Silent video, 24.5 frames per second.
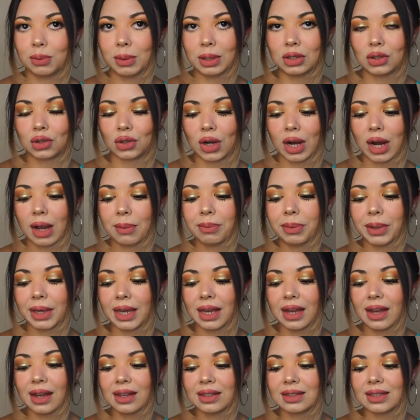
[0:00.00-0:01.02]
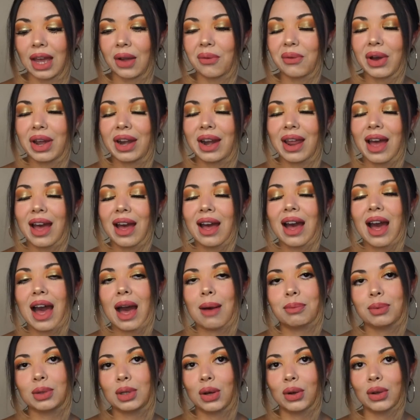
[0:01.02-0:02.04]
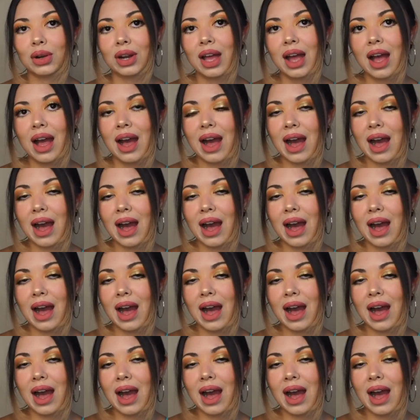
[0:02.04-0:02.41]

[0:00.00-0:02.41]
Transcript: my trip because I wanna upload